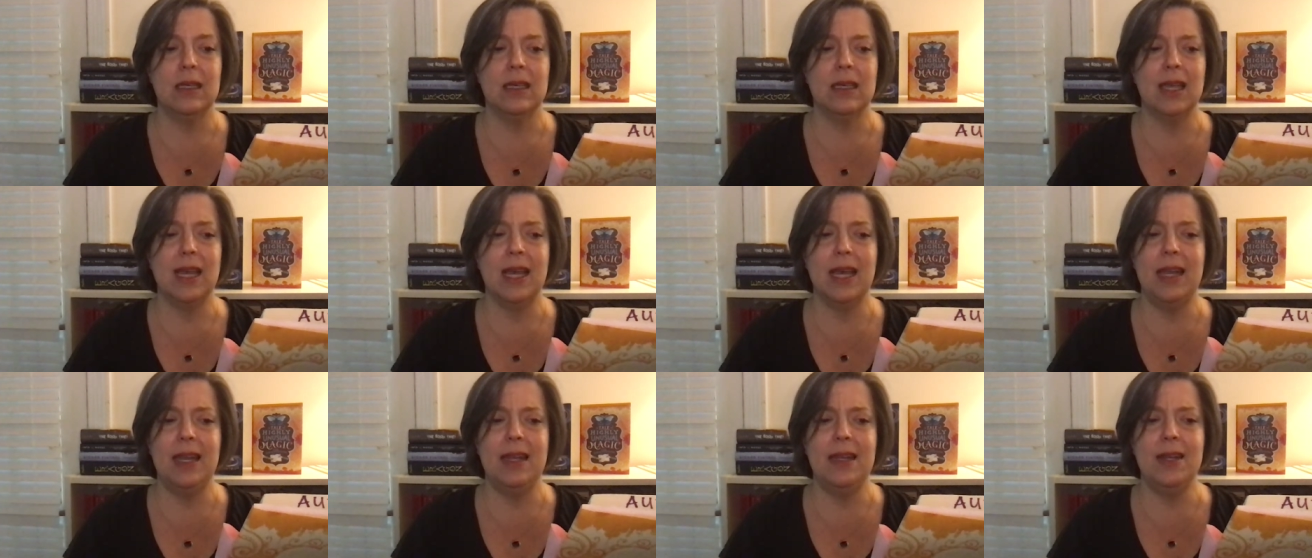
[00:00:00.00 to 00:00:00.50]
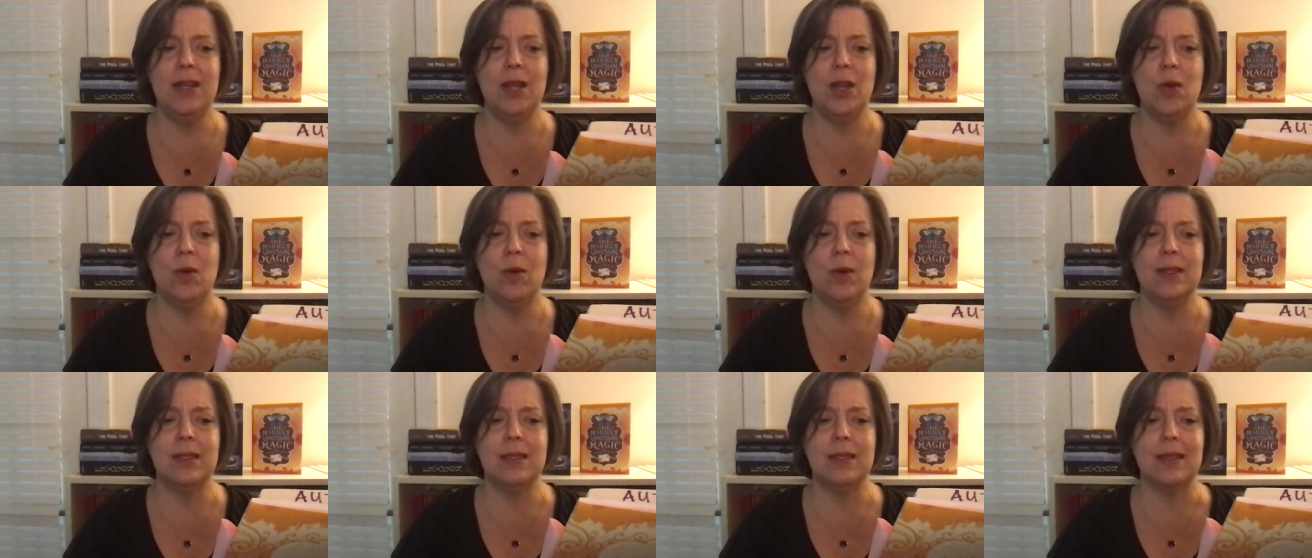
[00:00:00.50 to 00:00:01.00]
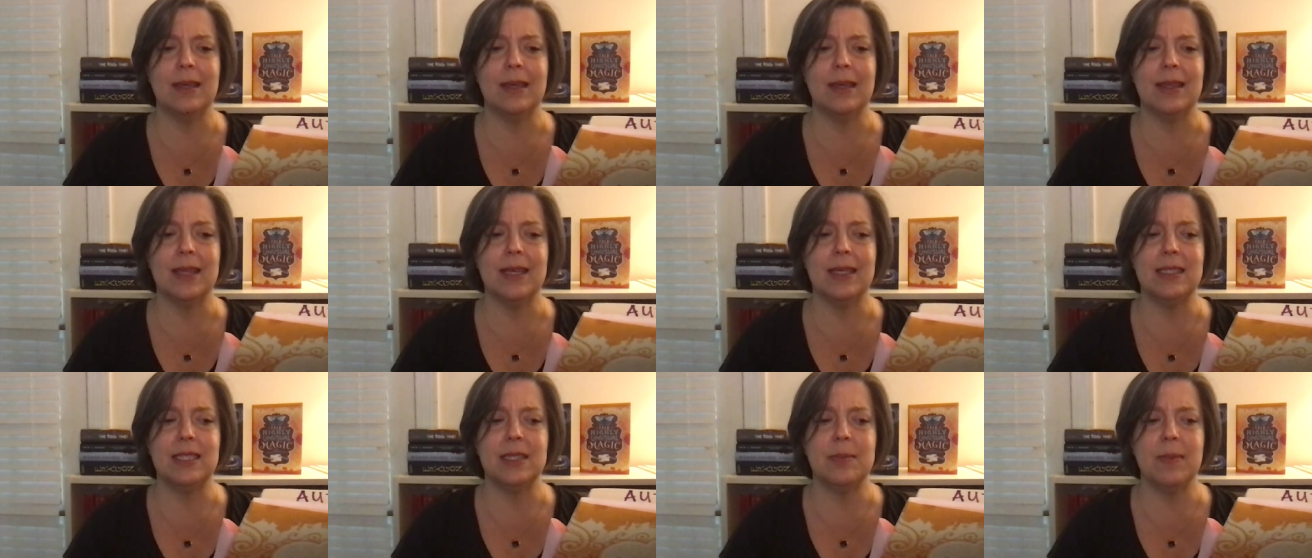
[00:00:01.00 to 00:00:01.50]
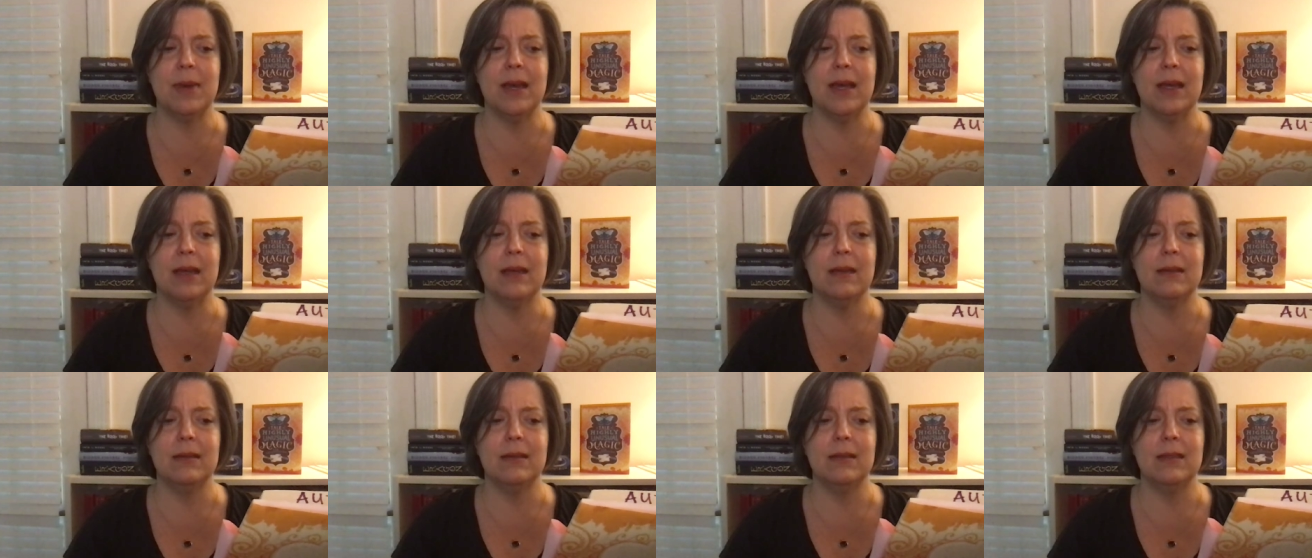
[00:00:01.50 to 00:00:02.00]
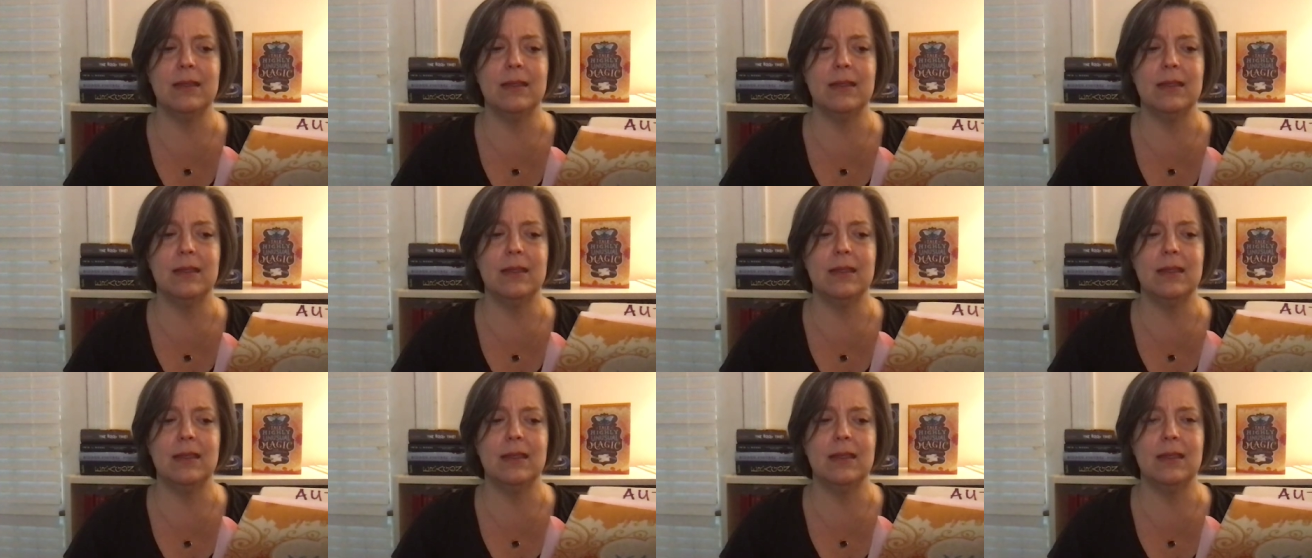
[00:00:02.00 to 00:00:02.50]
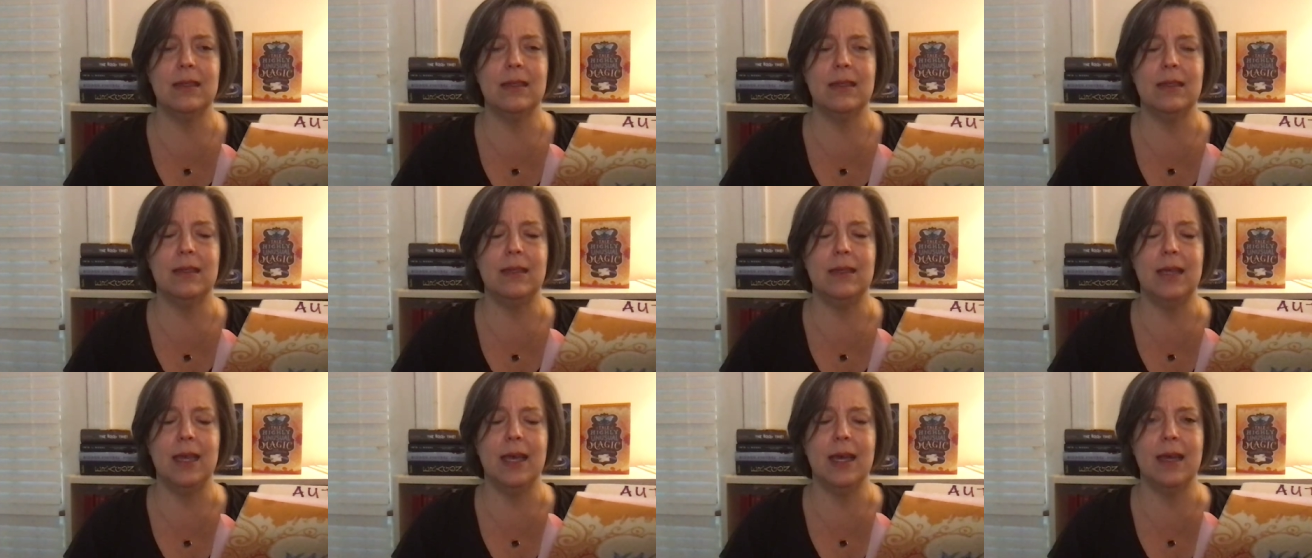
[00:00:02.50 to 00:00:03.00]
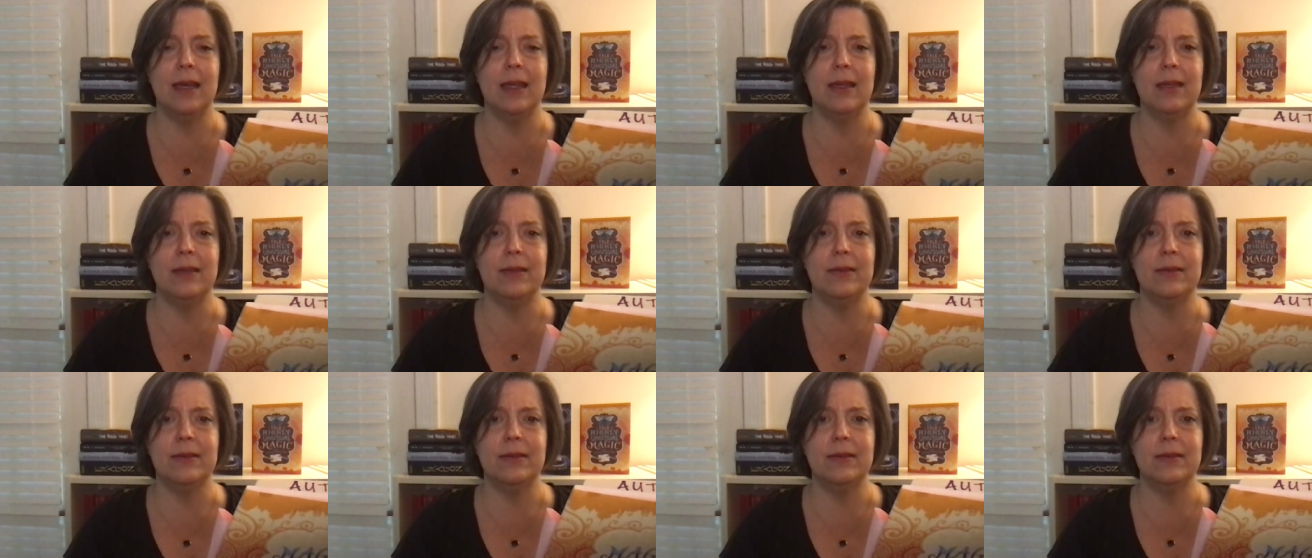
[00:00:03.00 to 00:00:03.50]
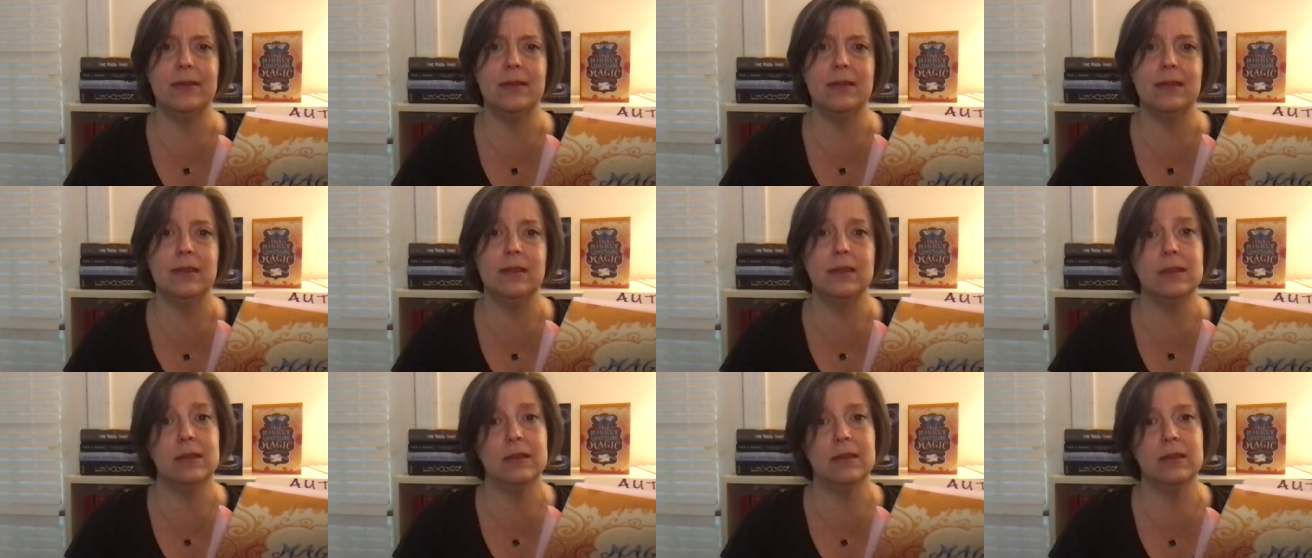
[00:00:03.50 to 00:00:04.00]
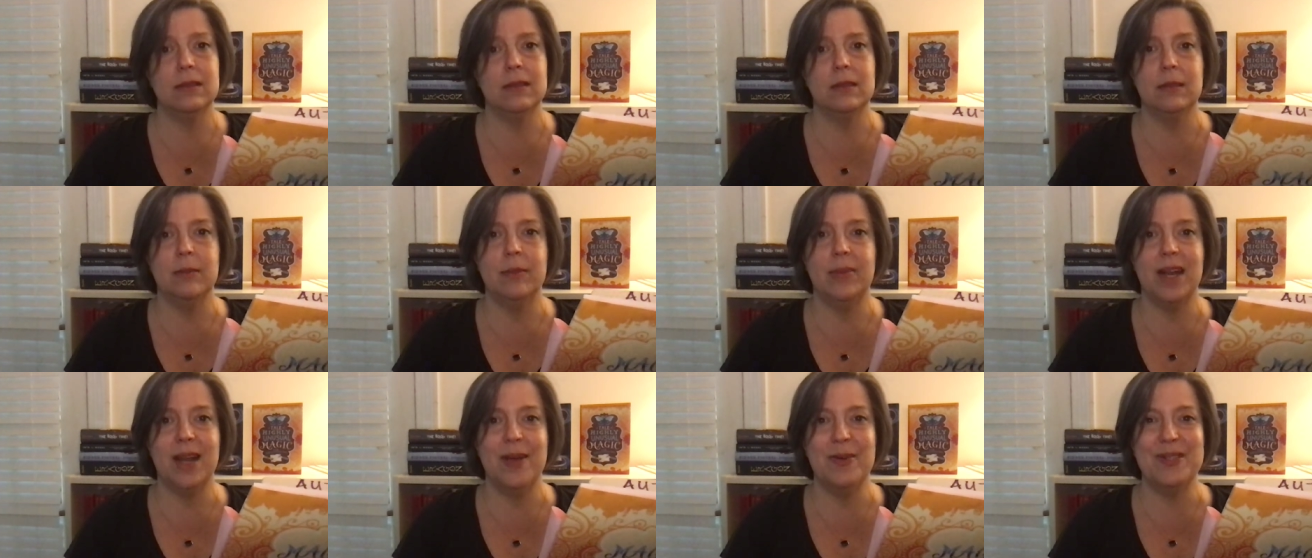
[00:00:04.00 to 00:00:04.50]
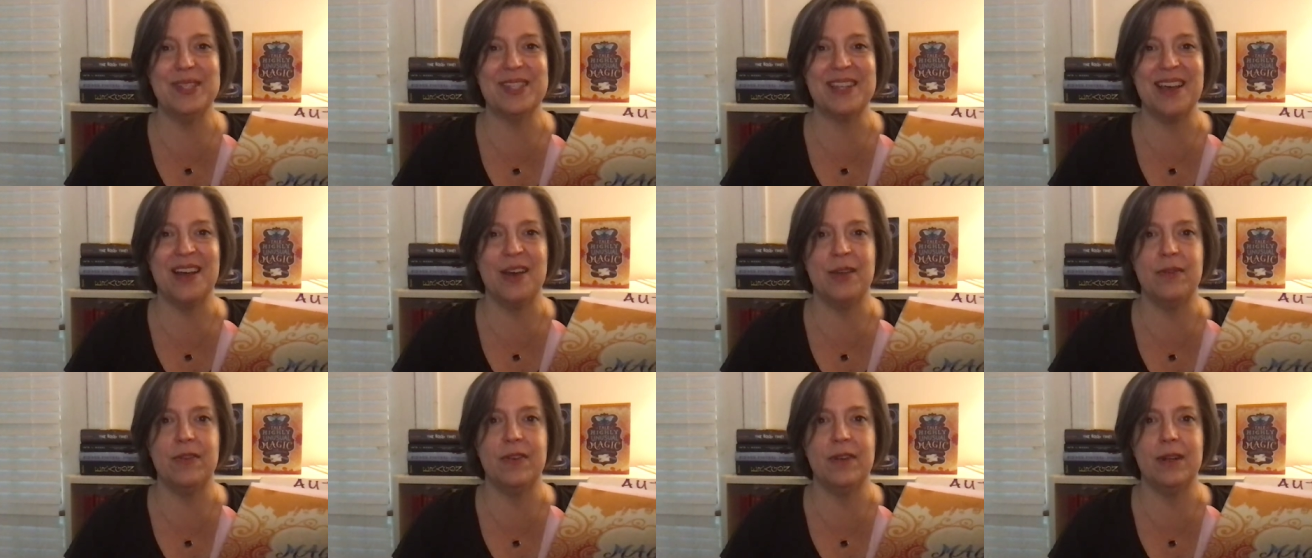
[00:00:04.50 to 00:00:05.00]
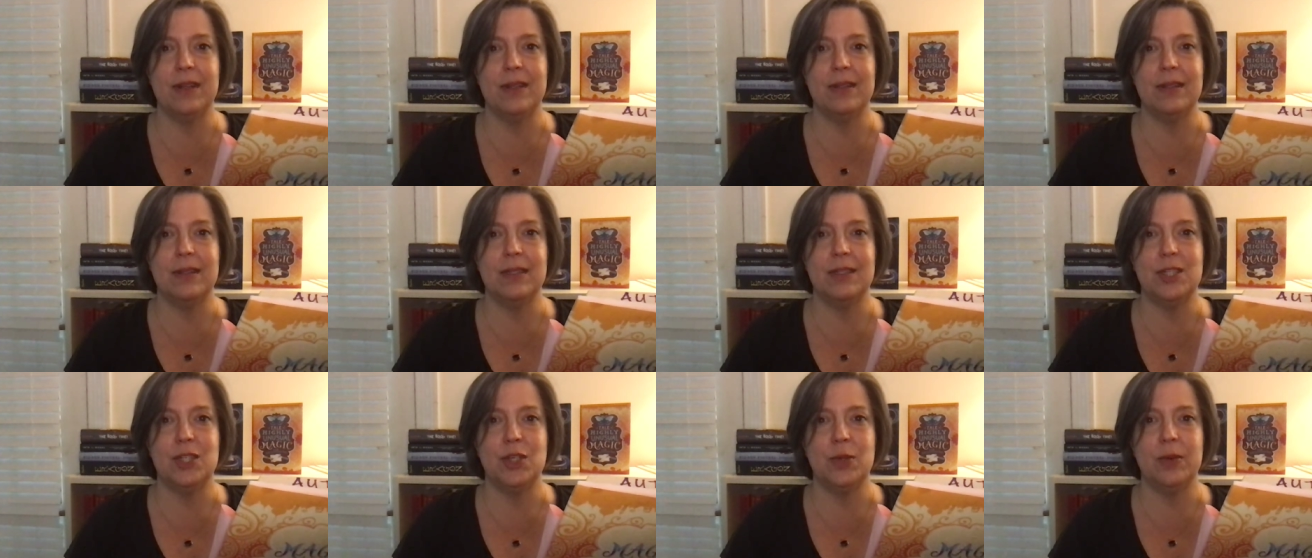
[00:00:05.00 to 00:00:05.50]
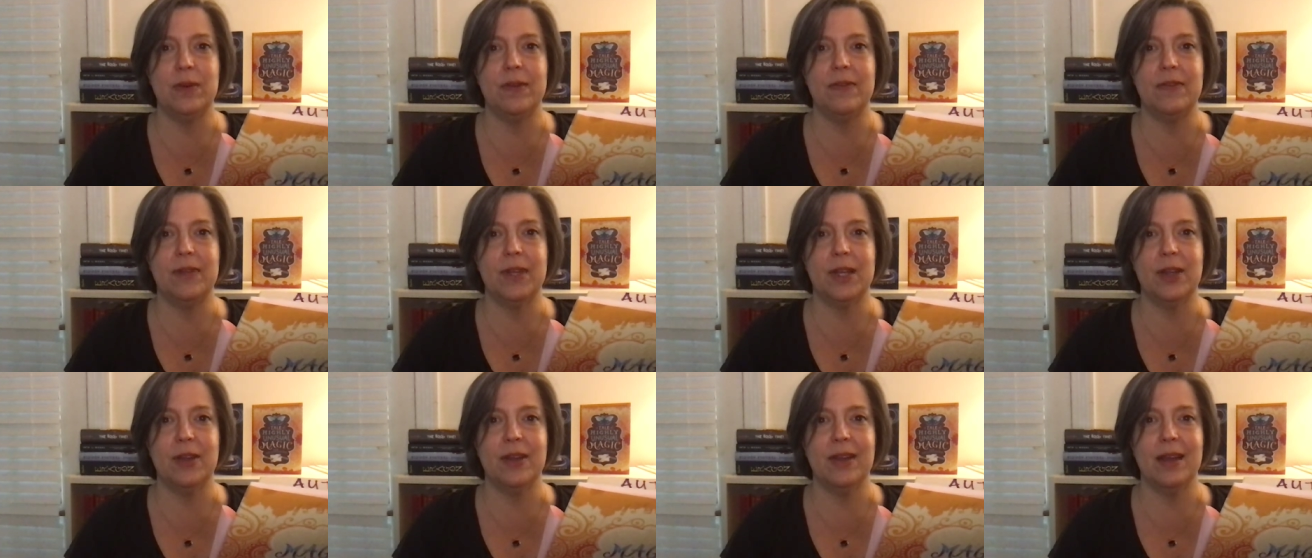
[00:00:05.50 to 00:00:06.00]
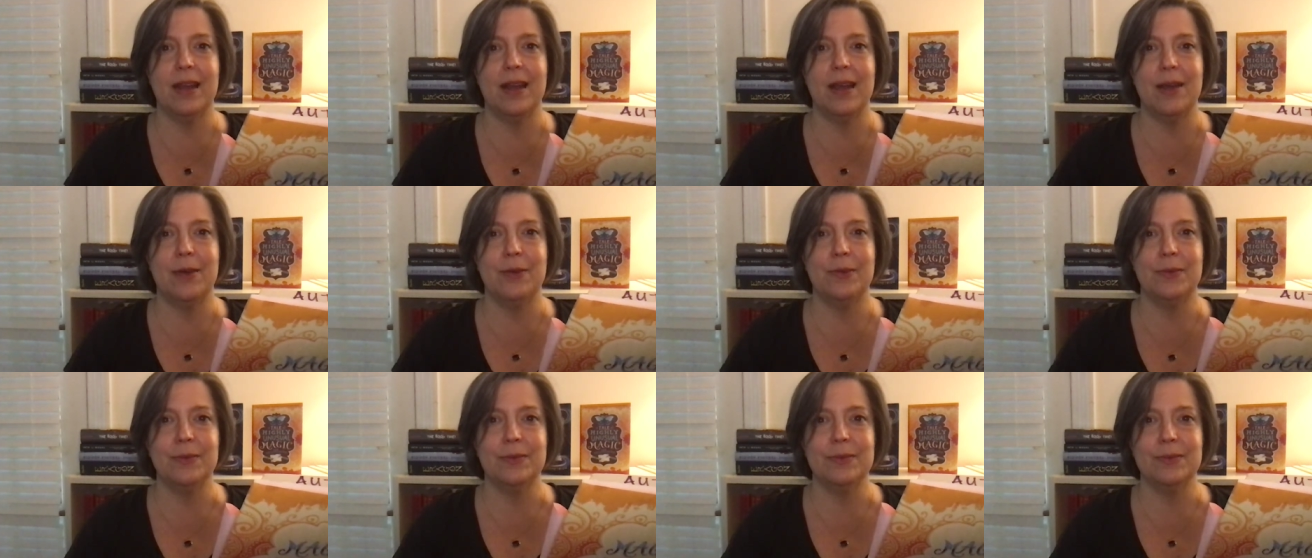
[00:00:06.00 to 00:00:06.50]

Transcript: Kai didn't know what to think of that smile. Yet, but I was confident that she would figure it out.